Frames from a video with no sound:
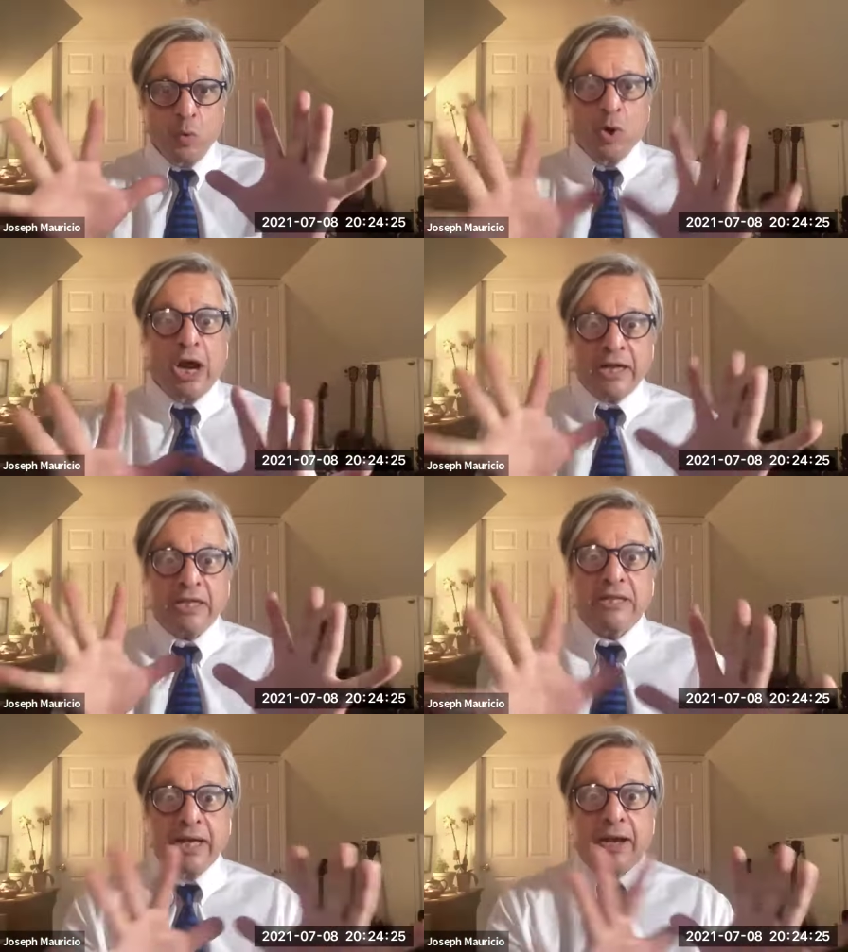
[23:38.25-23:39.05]
We're
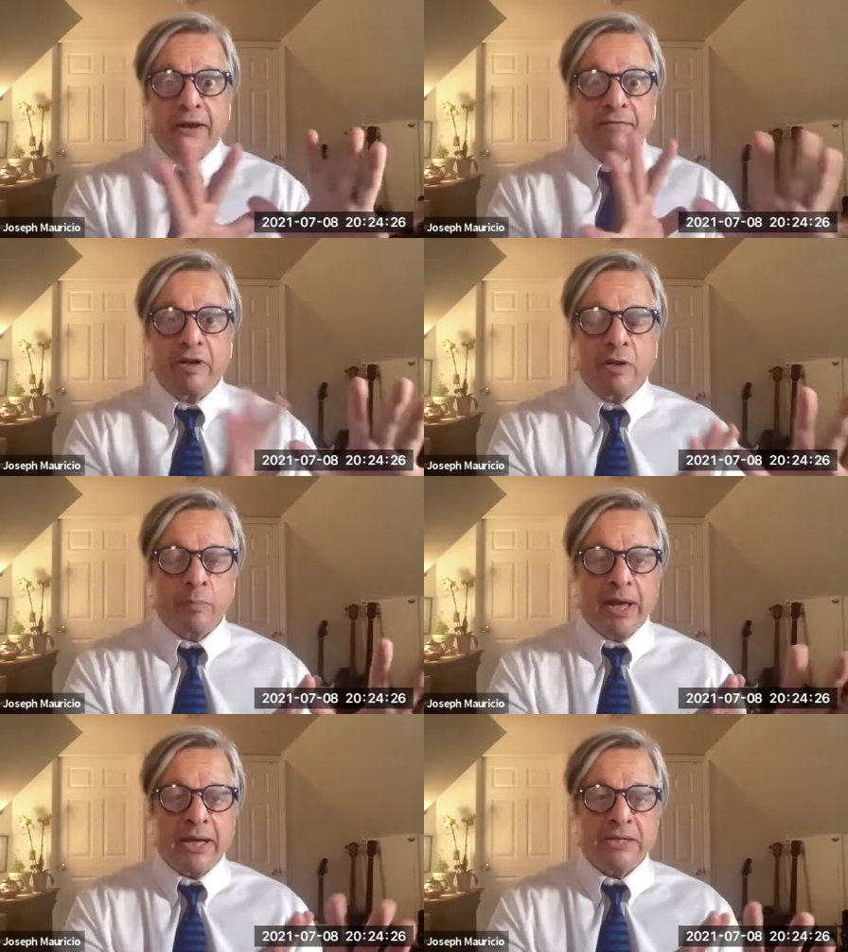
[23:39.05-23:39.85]
acting out of an
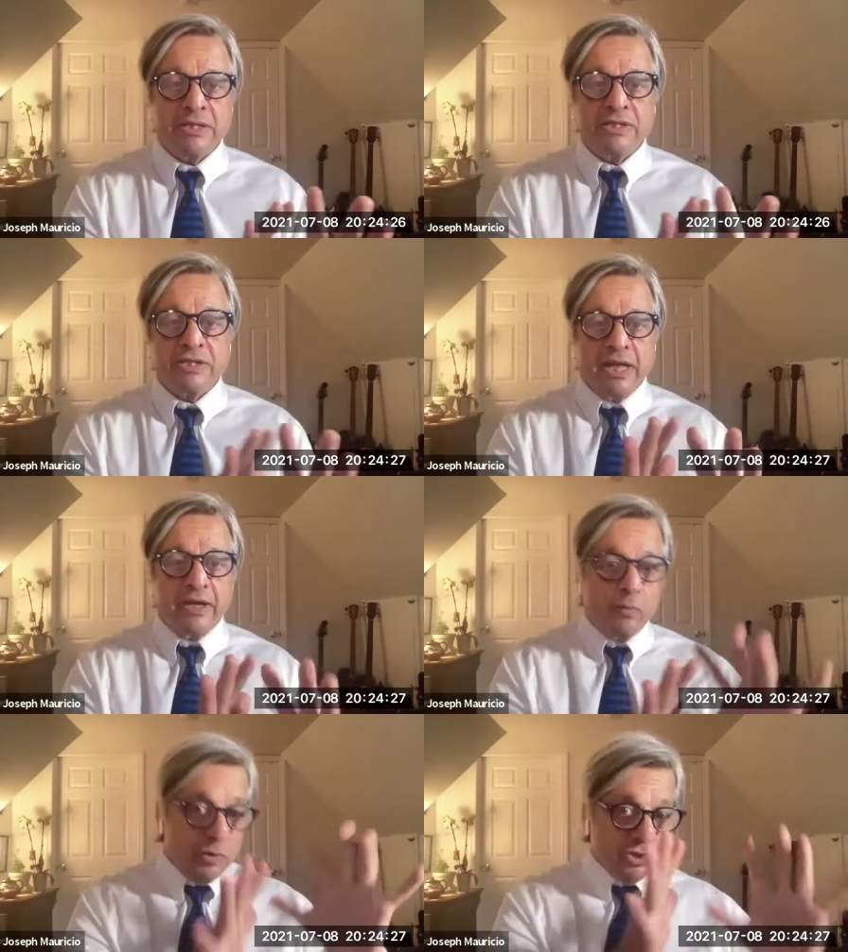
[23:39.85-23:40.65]
impacted
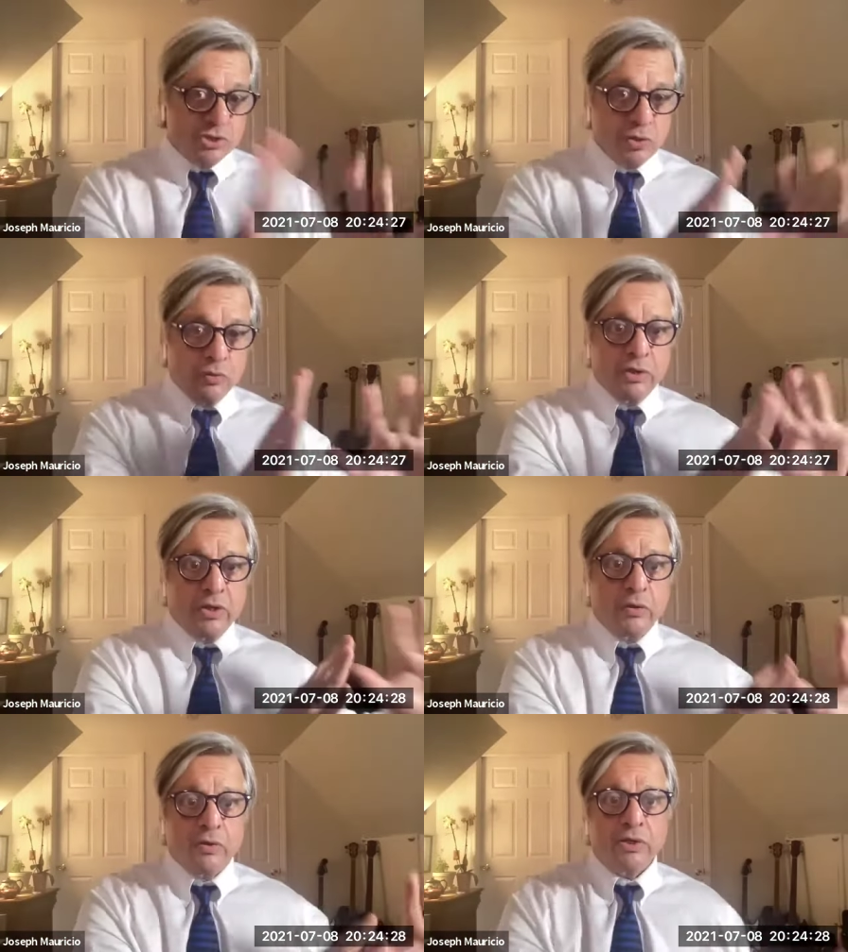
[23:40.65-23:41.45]
state, which is
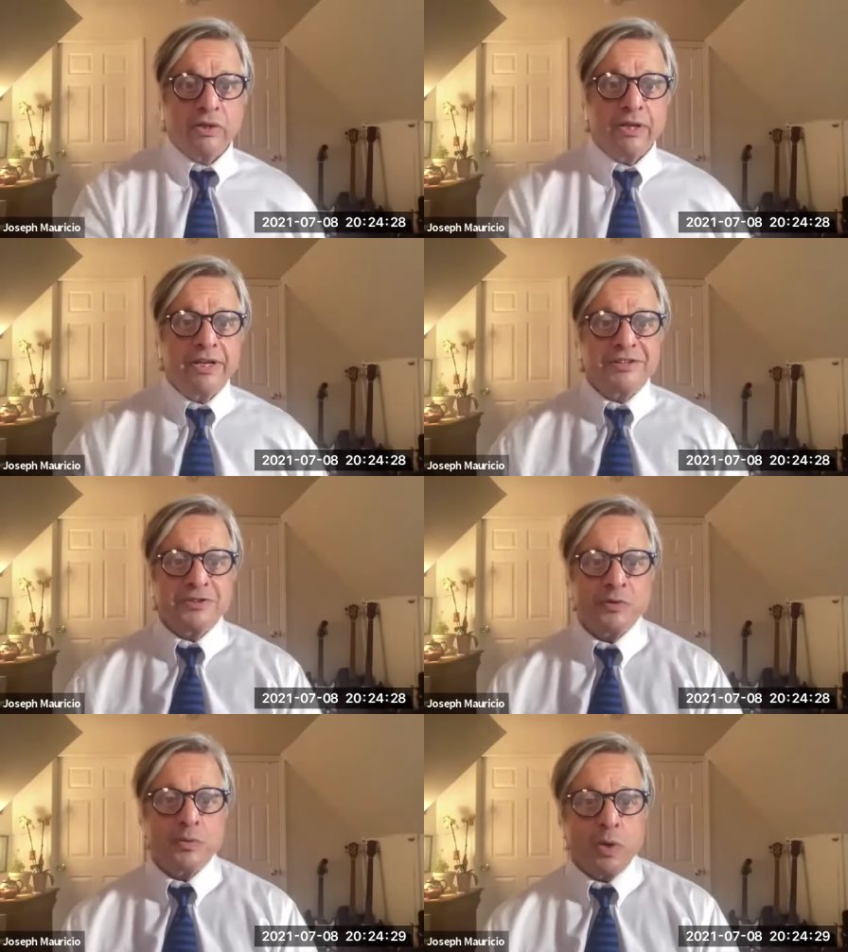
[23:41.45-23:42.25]
only going to lead
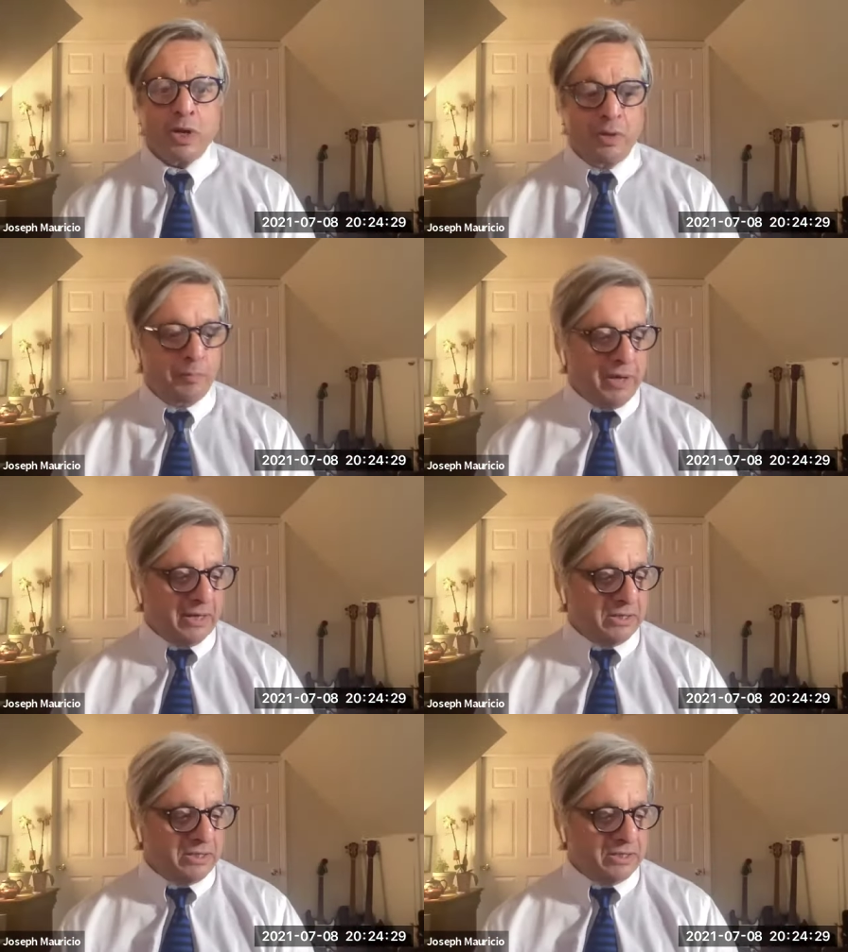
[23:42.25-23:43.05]
to an
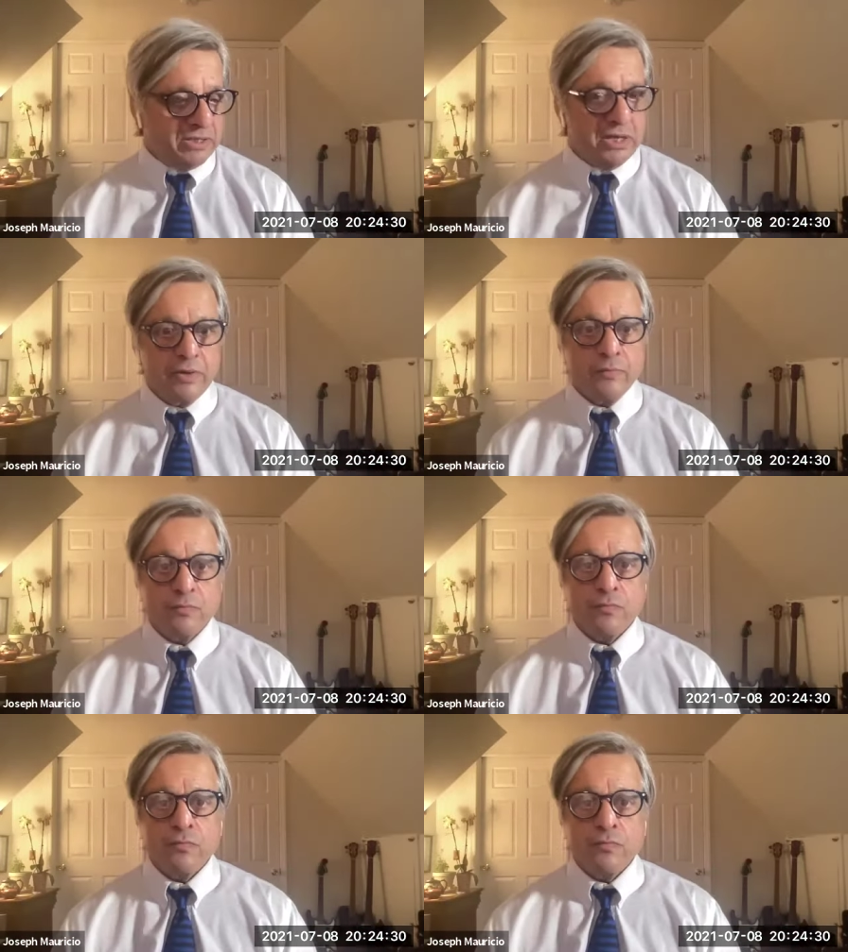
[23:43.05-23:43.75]
impacted state.